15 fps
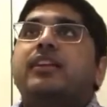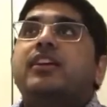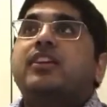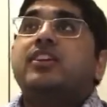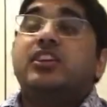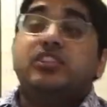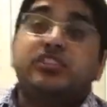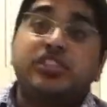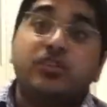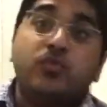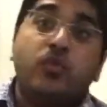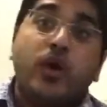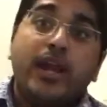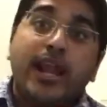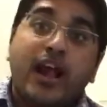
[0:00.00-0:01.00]
And she
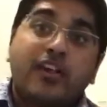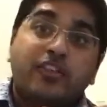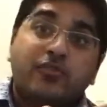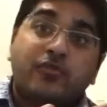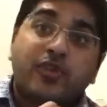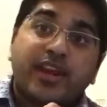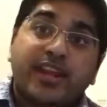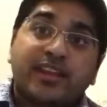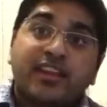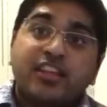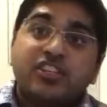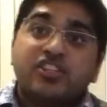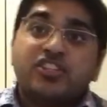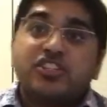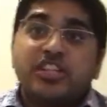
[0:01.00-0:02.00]
went out of the ring.
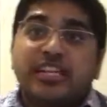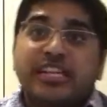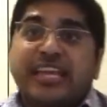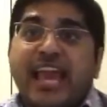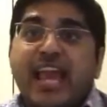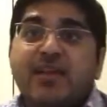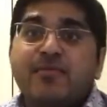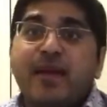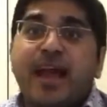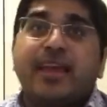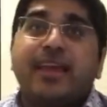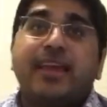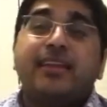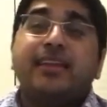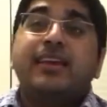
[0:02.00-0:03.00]
She came back
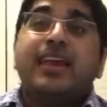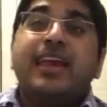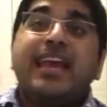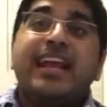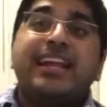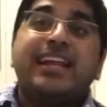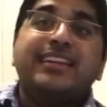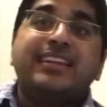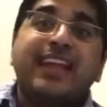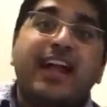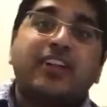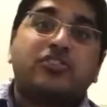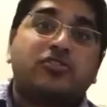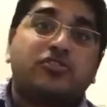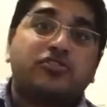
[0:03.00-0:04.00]
in, hit a
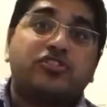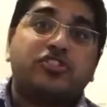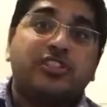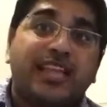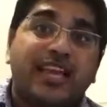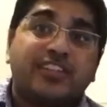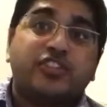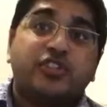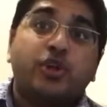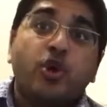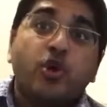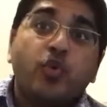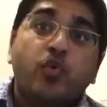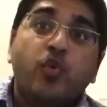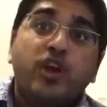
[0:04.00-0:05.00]
natural selection
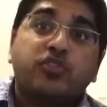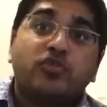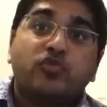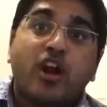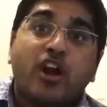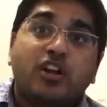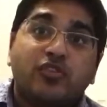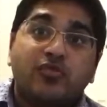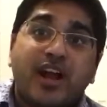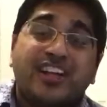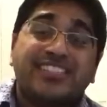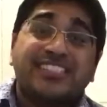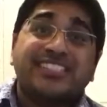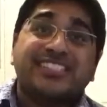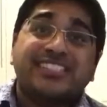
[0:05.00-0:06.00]
with Ronda
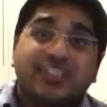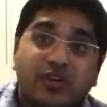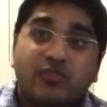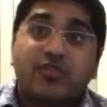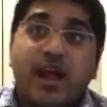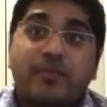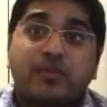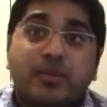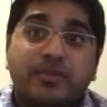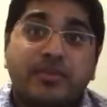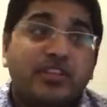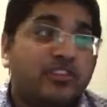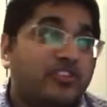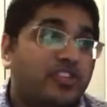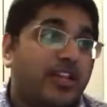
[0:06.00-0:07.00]
Rousey still wrapped up
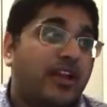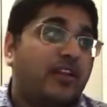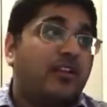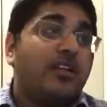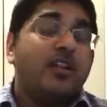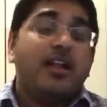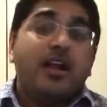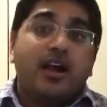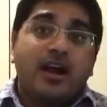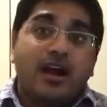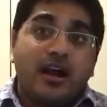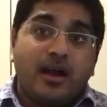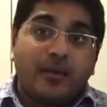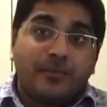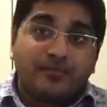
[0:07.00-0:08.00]
in the chair.
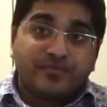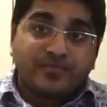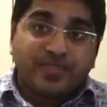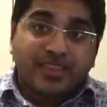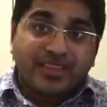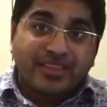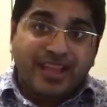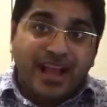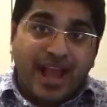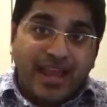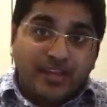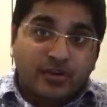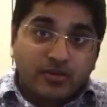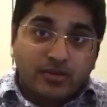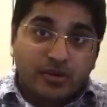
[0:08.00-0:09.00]

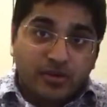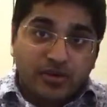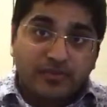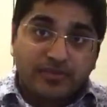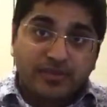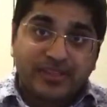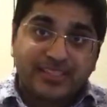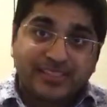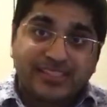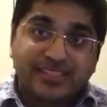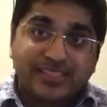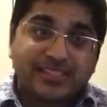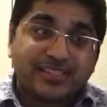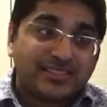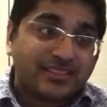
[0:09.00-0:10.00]
I don't know if this
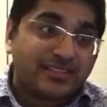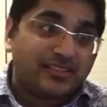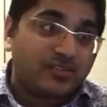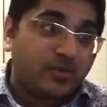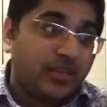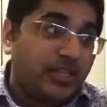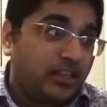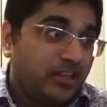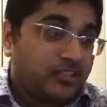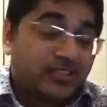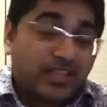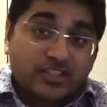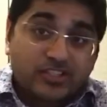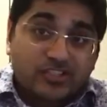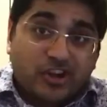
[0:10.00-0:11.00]
is... So it
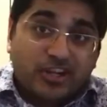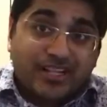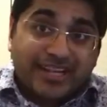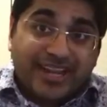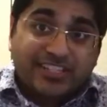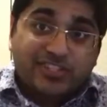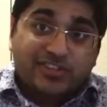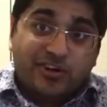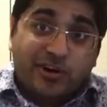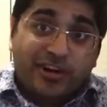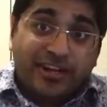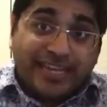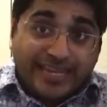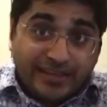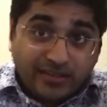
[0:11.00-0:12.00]
looks like Charlotte has
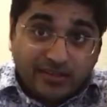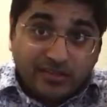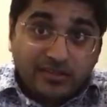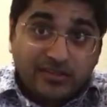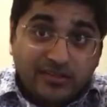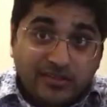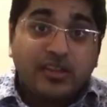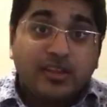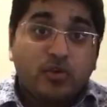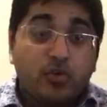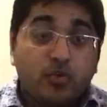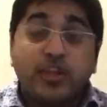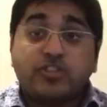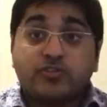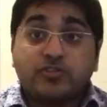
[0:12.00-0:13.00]
turned heel,
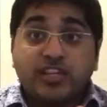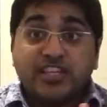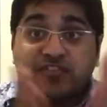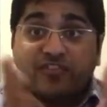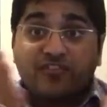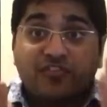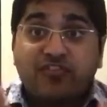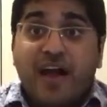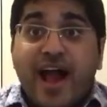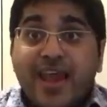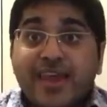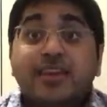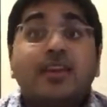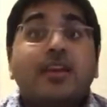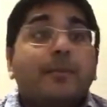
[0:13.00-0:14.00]
which is
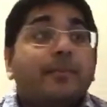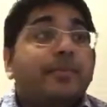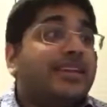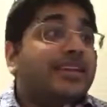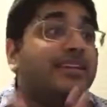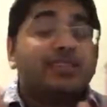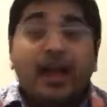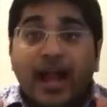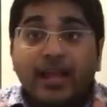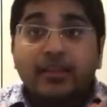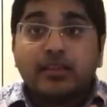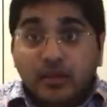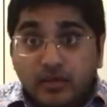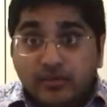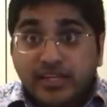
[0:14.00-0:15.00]
fine because I
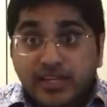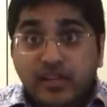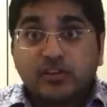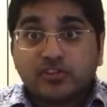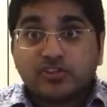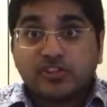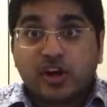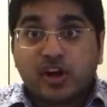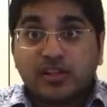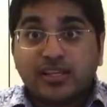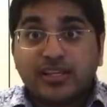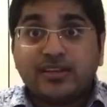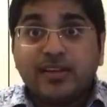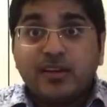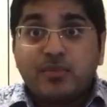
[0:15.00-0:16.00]
loved heel
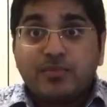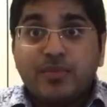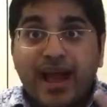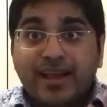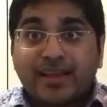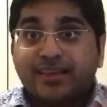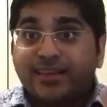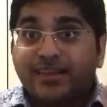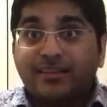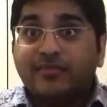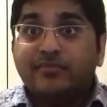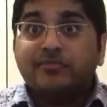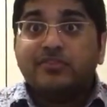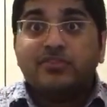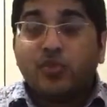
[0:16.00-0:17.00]
Charlotte back
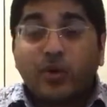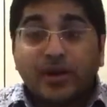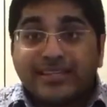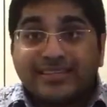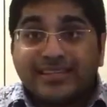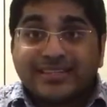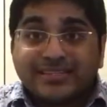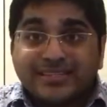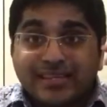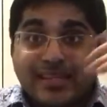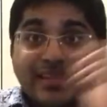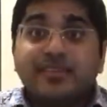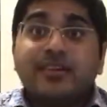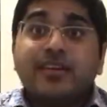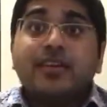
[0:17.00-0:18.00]
in
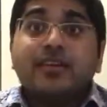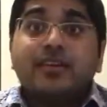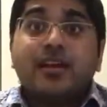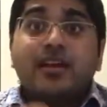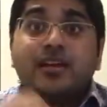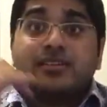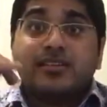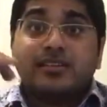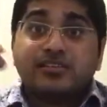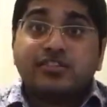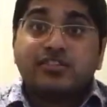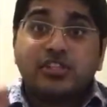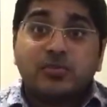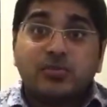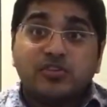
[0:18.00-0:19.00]
2016 because
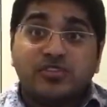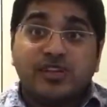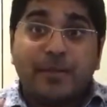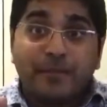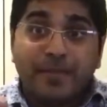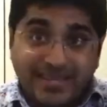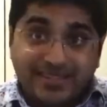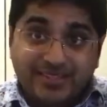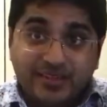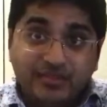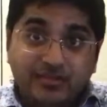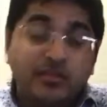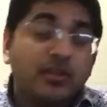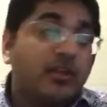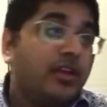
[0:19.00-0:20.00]
she was
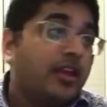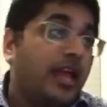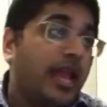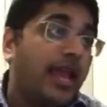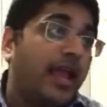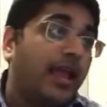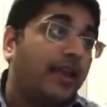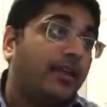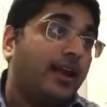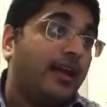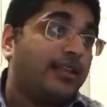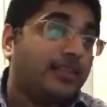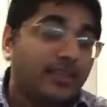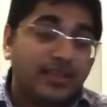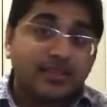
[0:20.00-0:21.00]
amazing. And
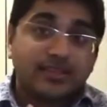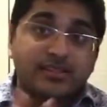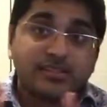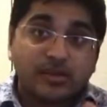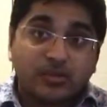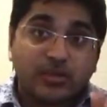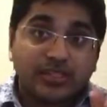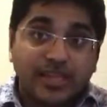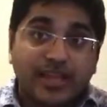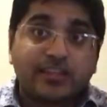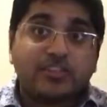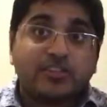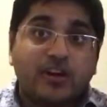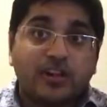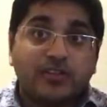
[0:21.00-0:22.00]
I think someone like
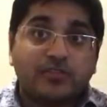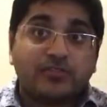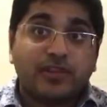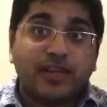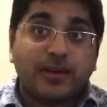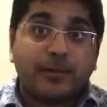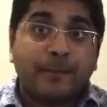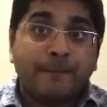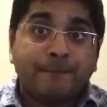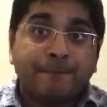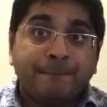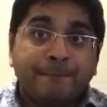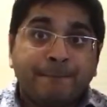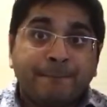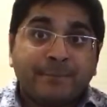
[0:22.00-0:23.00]
Charlotte Flair
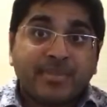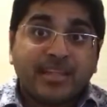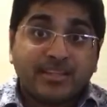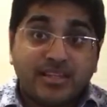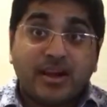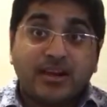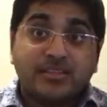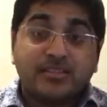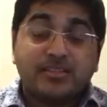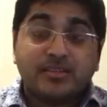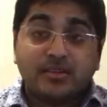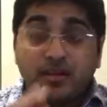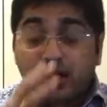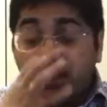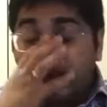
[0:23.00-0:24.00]
does
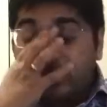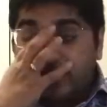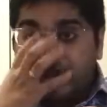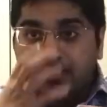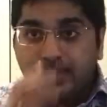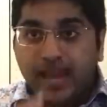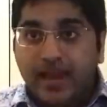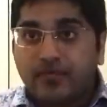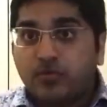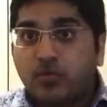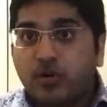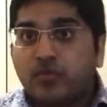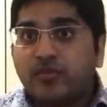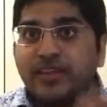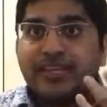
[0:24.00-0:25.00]
have
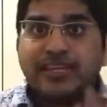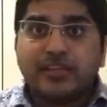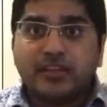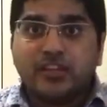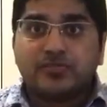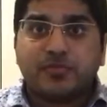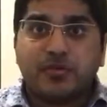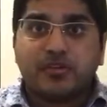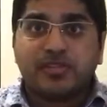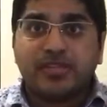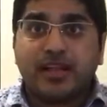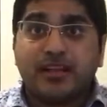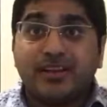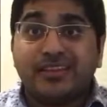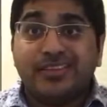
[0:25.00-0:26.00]
more of a heelish
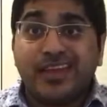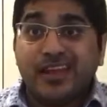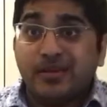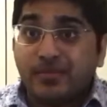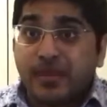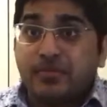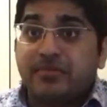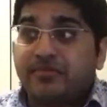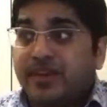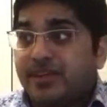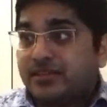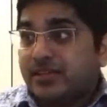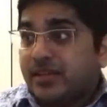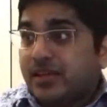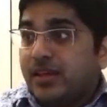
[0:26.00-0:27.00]
personality than a
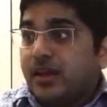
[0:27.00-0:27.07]
babyface.